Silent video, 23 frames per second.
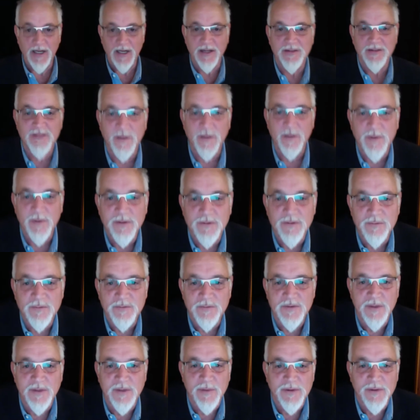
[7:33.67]
someone's
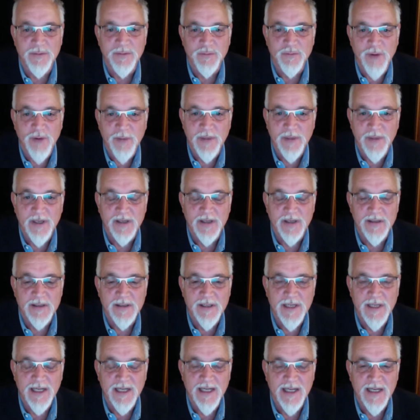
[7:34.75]
rubbing a
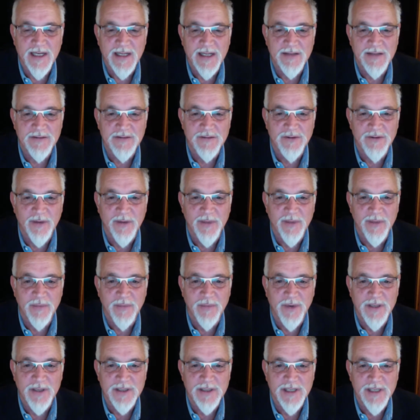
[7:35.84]
cleaning scrubbing
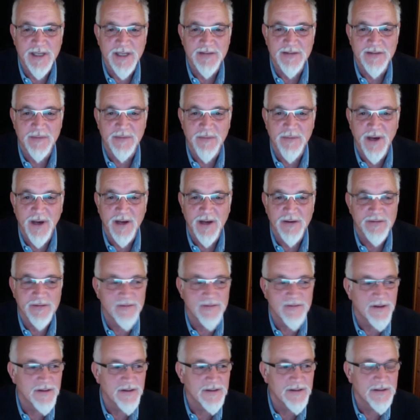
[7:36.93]
brush against a
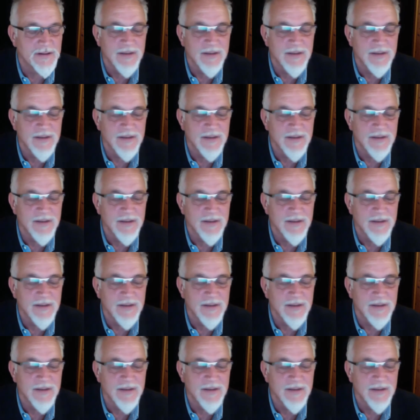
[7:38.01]
microphone.